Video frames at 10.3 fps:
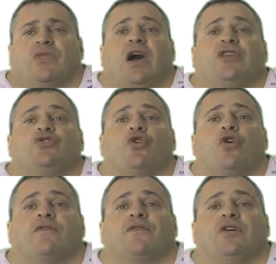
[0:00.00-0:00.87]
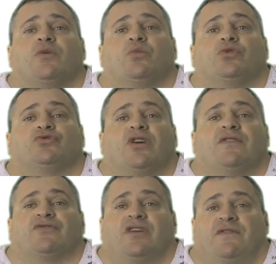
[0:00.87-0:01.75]
And your film will
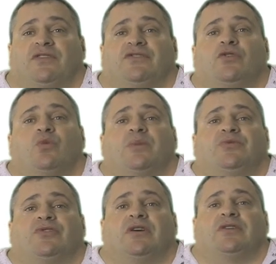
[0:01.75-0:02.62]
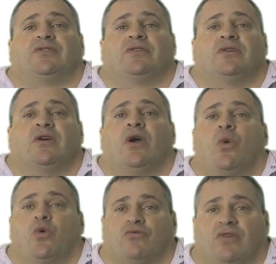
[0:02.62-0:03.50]
drive traffic to your website,
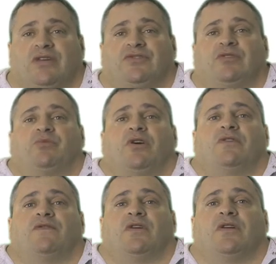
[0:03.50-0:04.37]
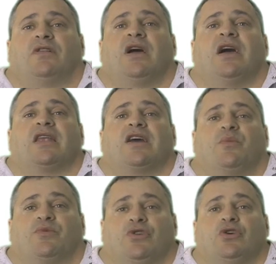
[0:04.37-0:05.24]
raise your profile, and
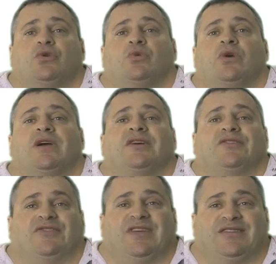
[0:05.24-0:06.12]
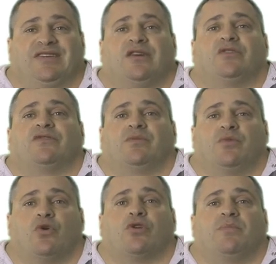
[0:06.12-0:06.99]
help you stand out from
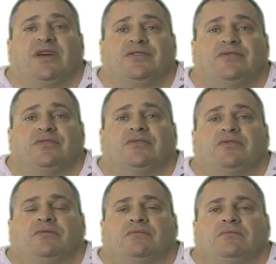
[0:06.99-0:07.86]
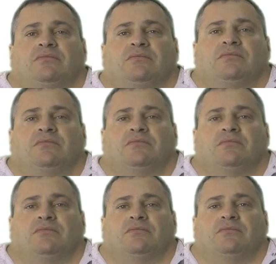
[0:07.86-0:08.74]
your competitors.
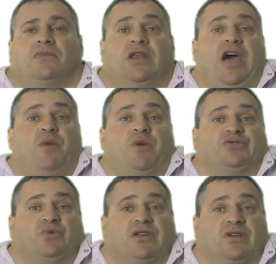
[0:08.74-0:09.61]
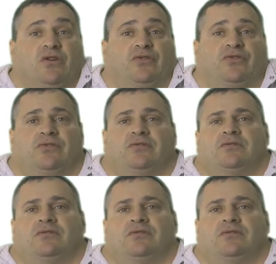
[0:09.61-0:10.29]
And how much will it cost?